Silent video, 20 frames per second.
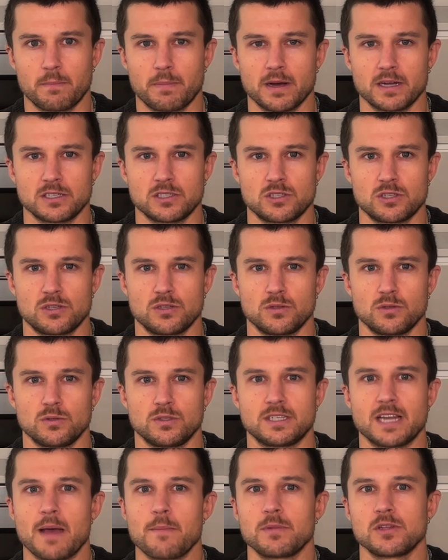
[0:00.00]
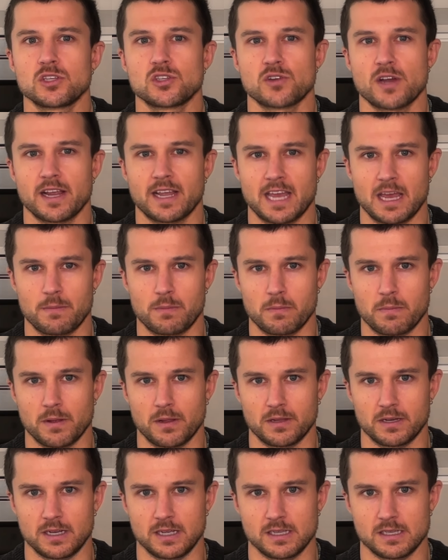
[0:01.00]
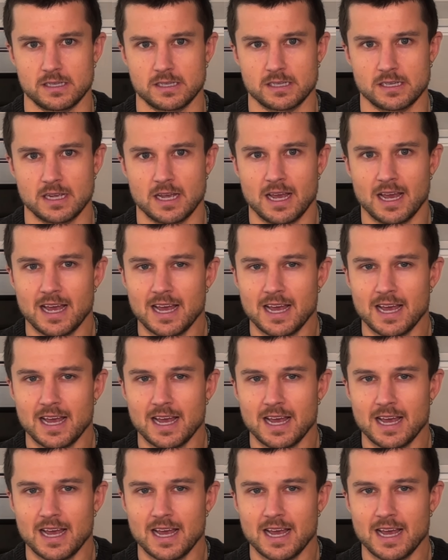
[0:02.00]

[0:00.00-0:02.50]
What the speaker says: but to demonstrate capabilities.